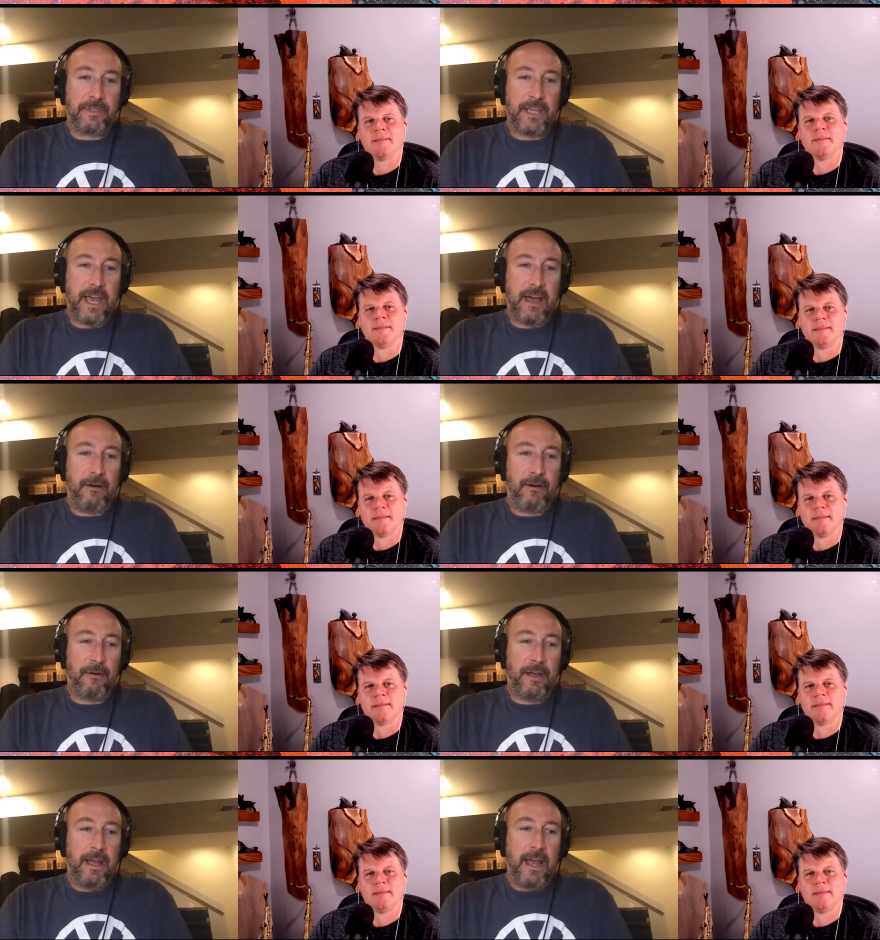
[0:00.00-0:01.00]
Speaker 1: of how
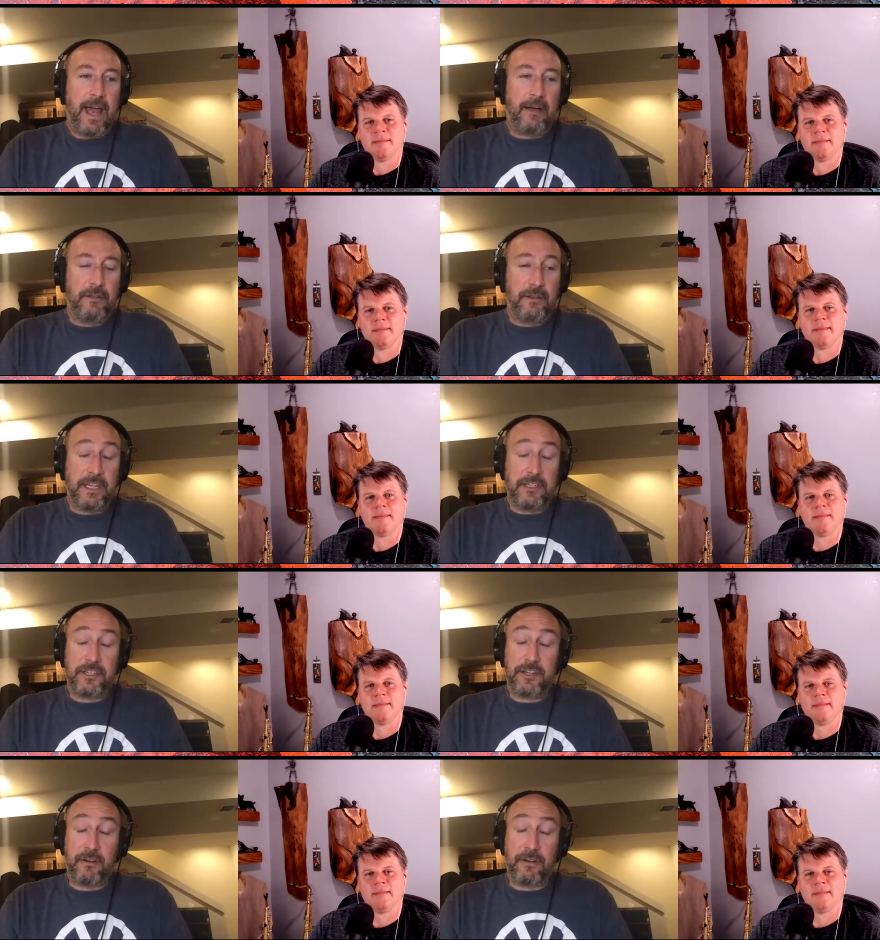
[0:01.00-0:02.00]
how you get
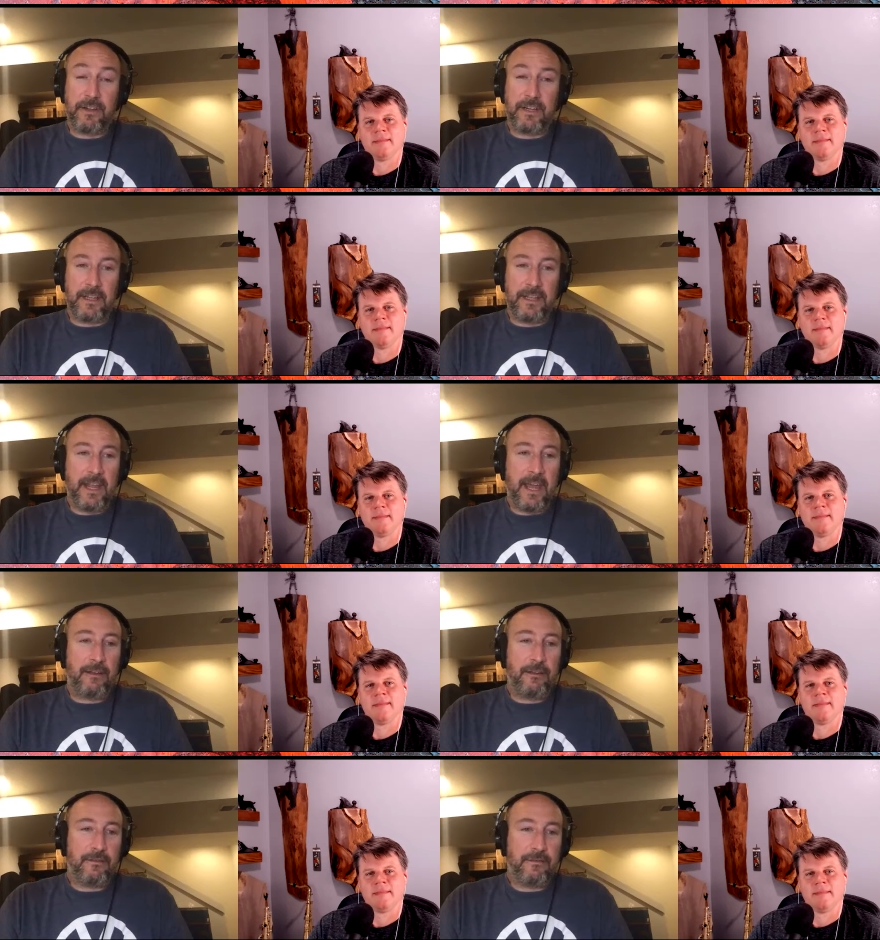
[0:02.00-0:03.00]
started and then how you
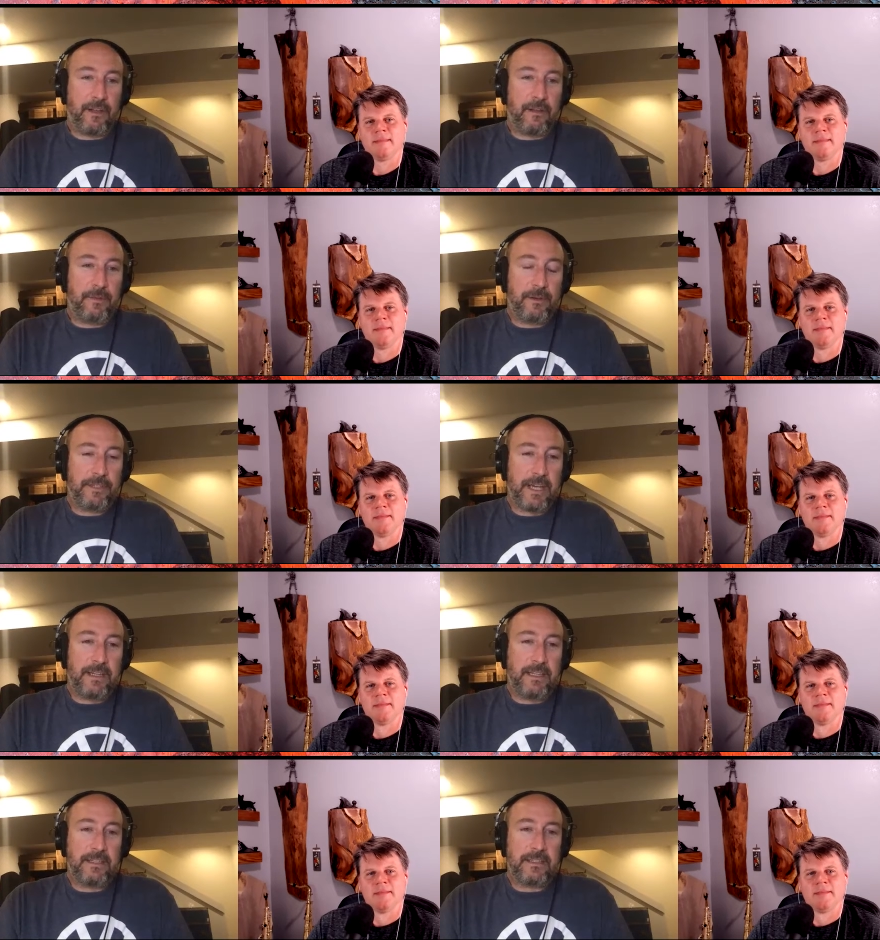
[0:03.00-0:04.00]
develop those
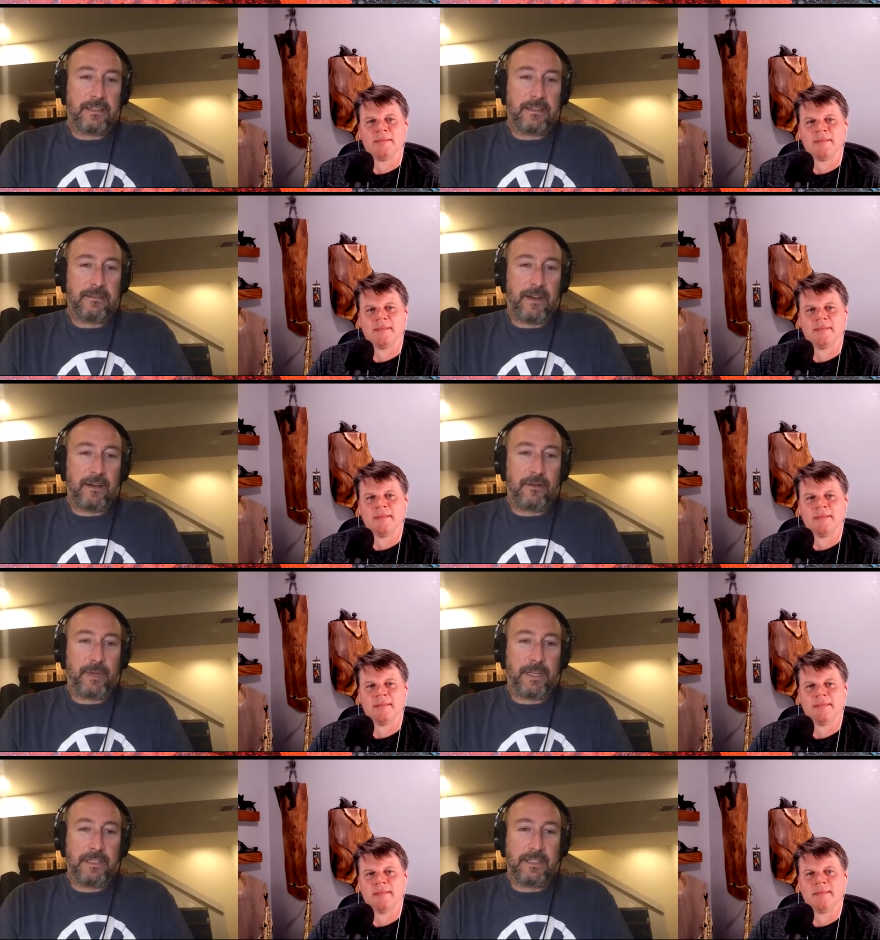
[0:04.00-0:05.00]
ideas into final
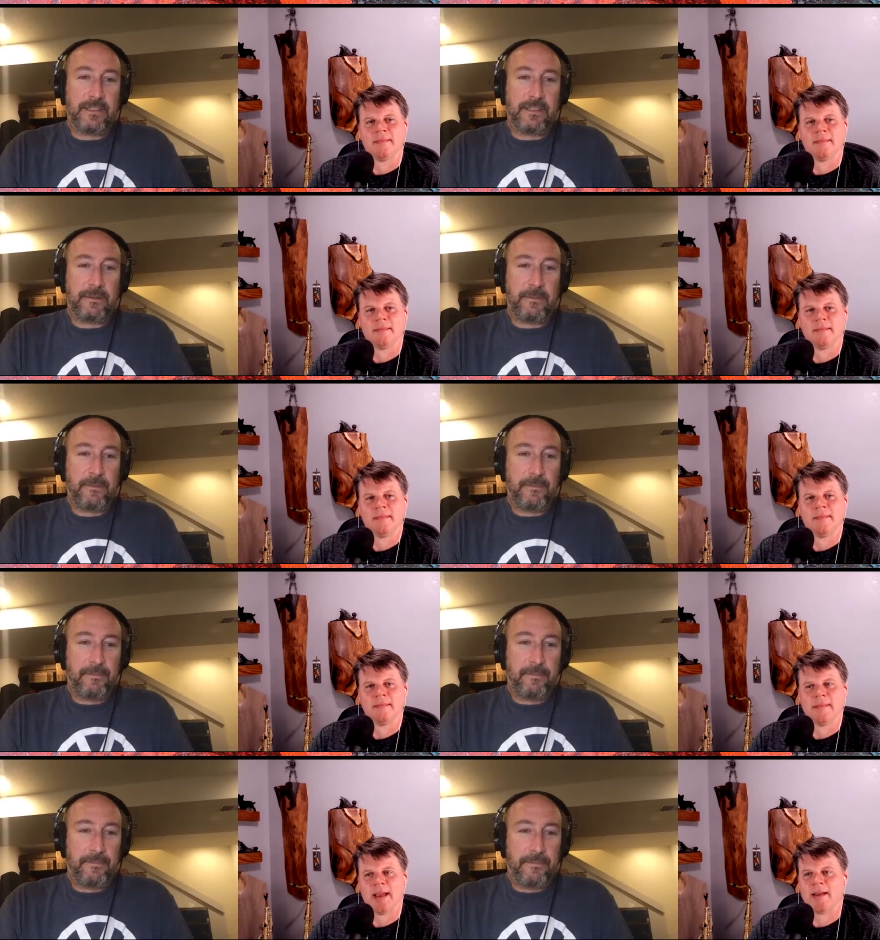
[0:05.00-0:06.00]
pieces.
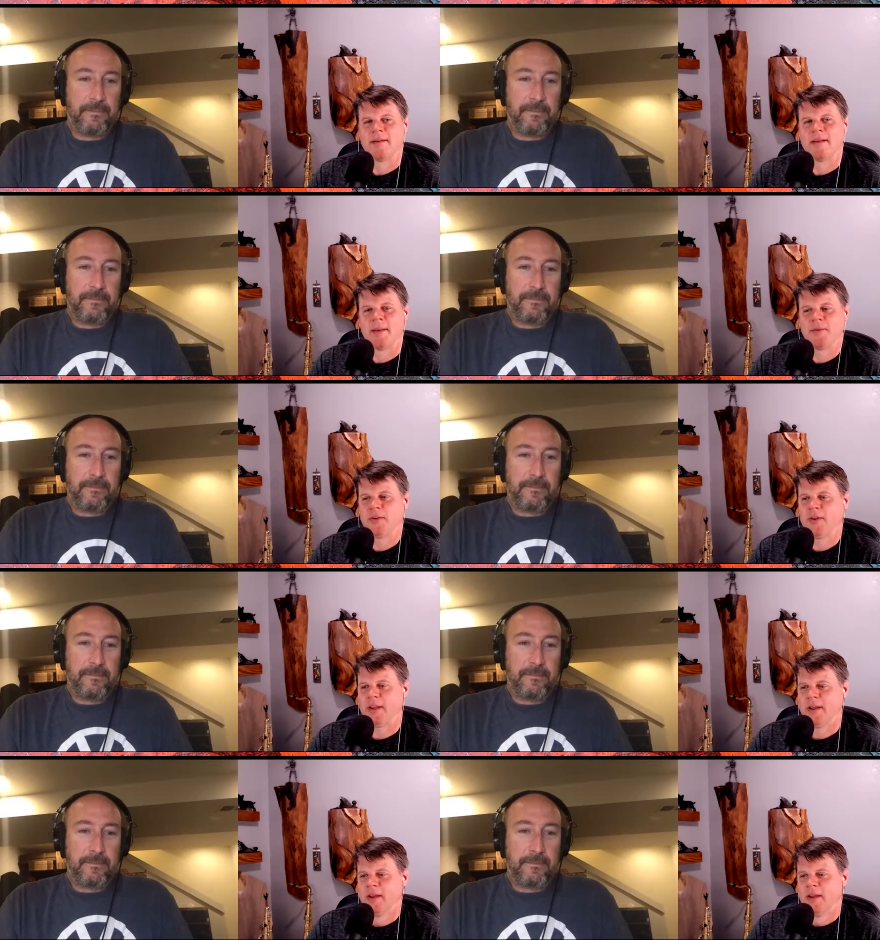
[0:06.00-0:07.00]
Speaker 2: Yeah,
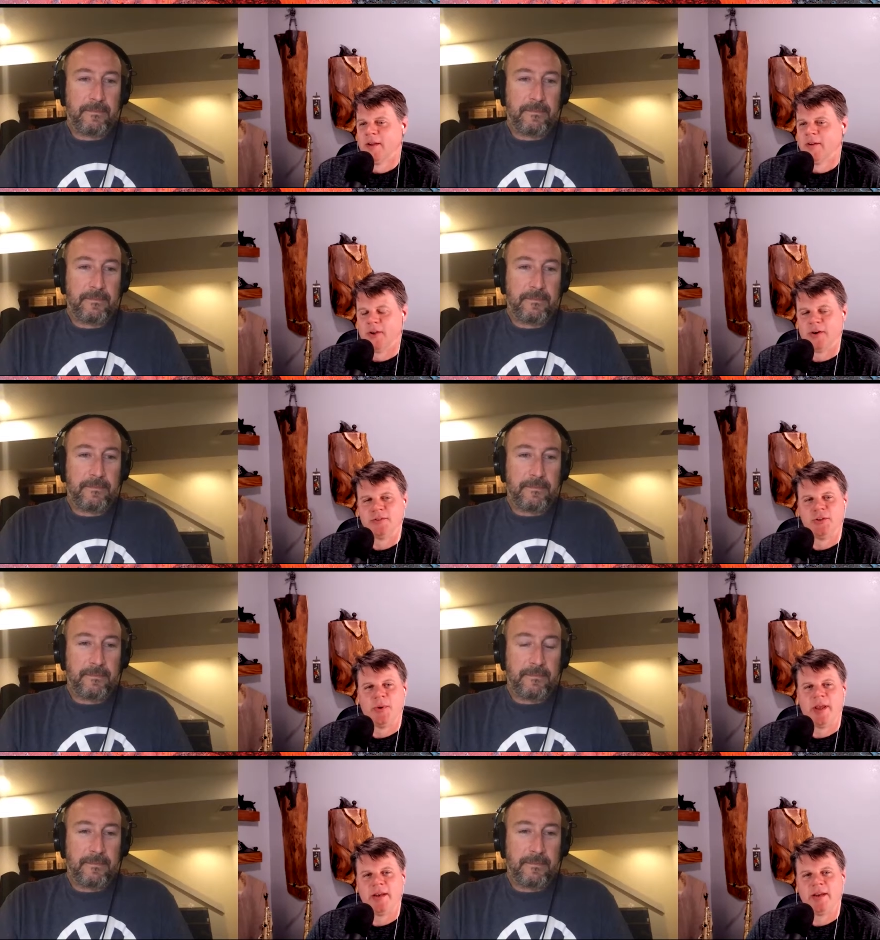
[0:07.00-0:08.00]
absolutely. So, should
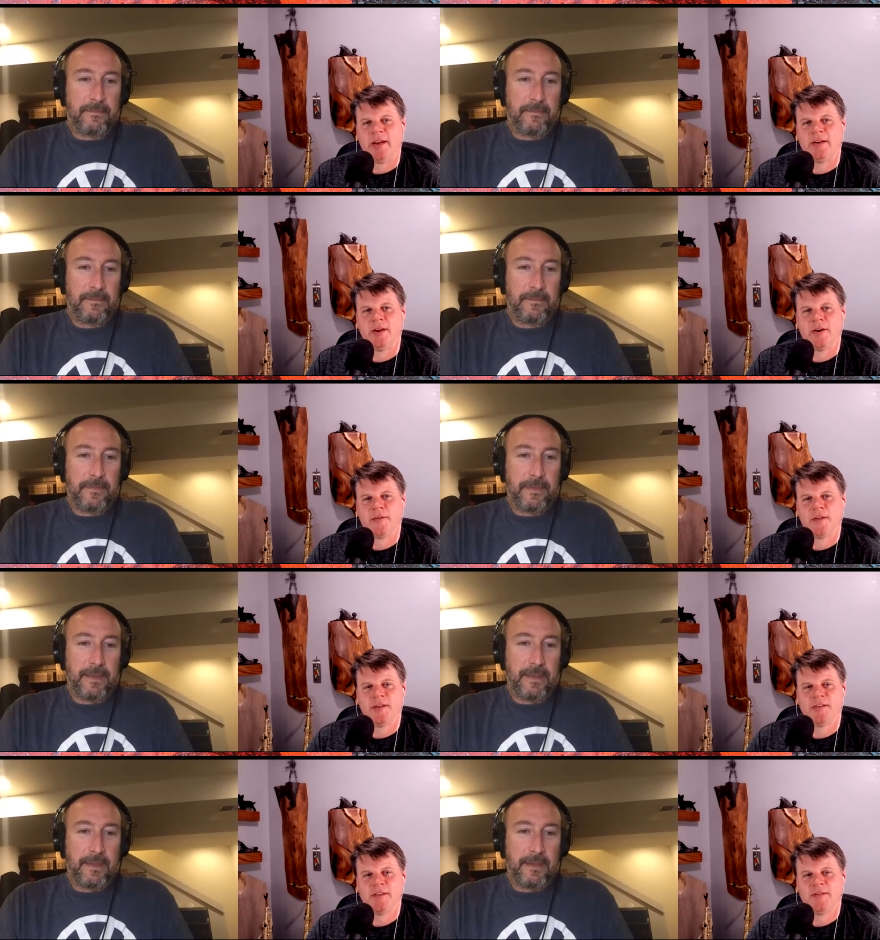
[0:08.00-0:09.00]
we end it here for
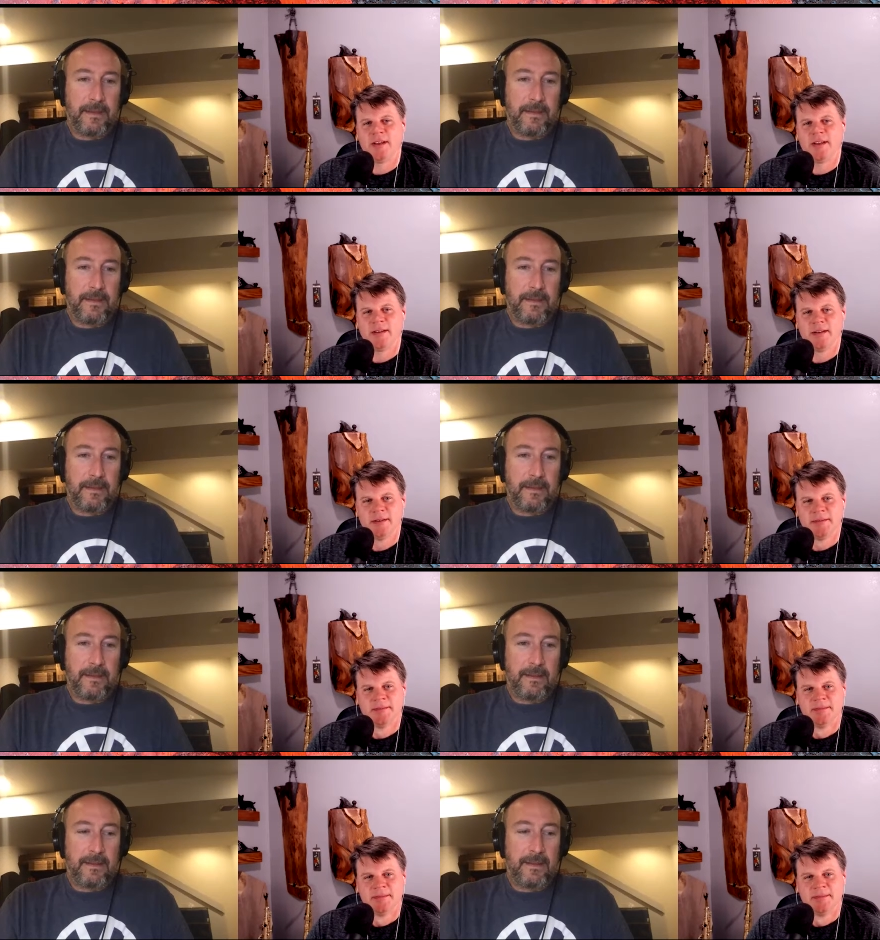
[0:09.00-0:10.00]
this evening?
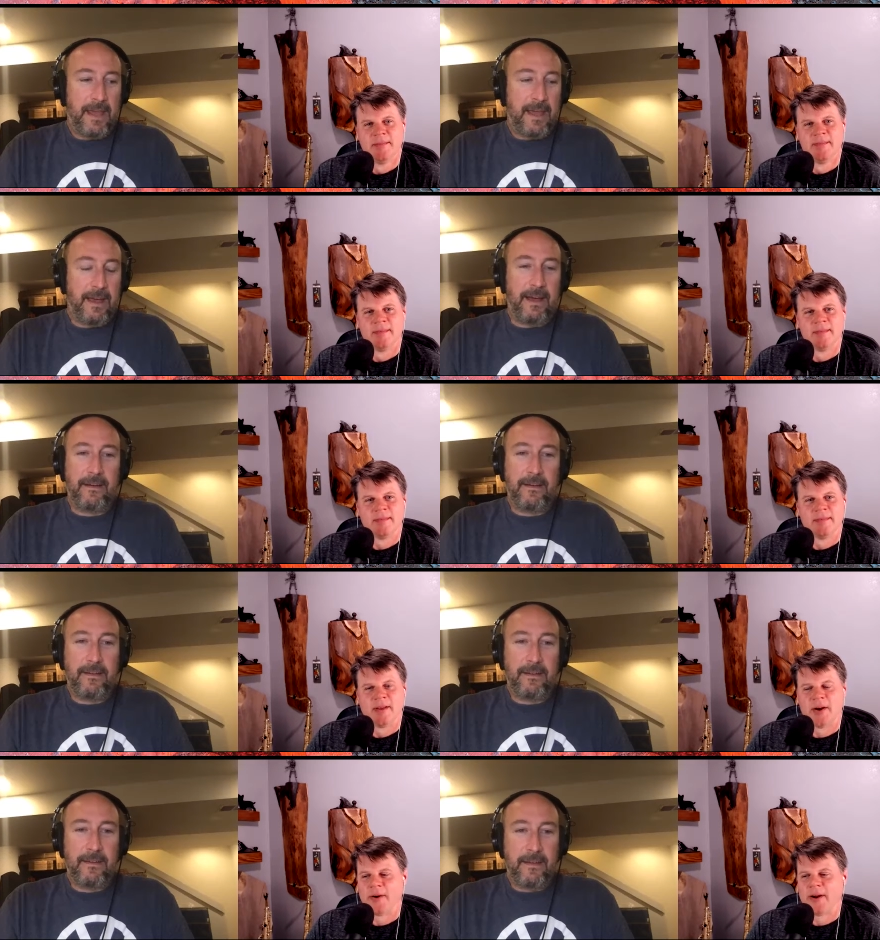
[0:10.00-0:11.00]
Yeah.
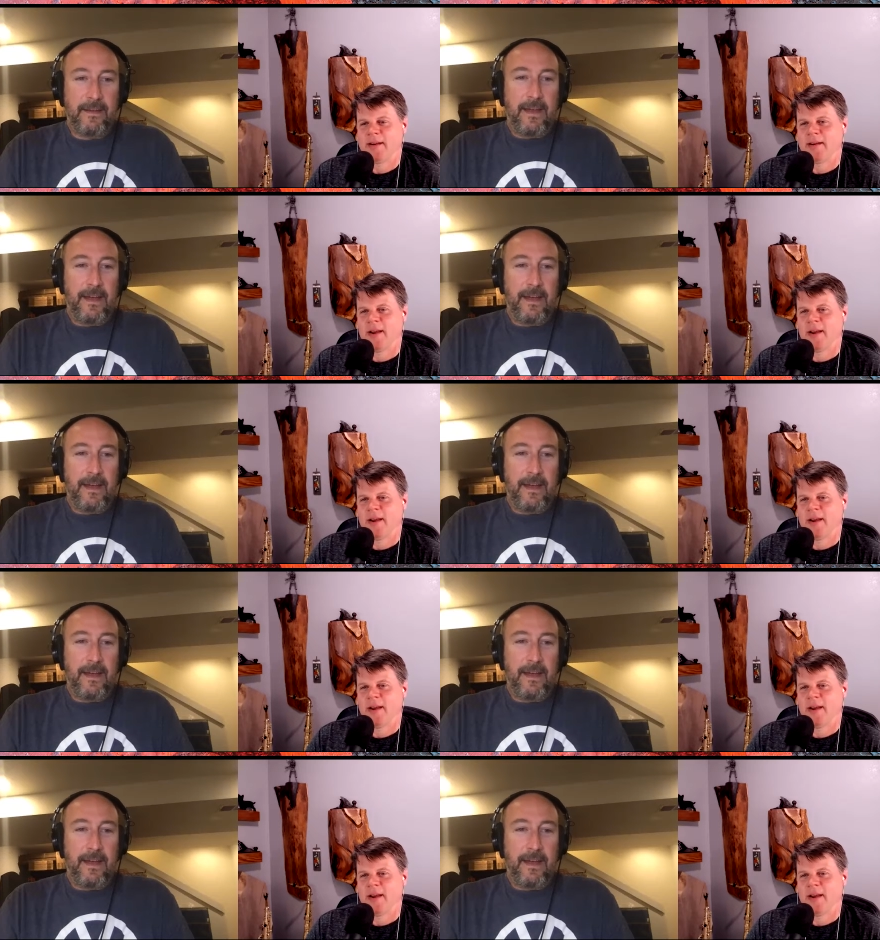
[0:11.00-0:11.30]
All right.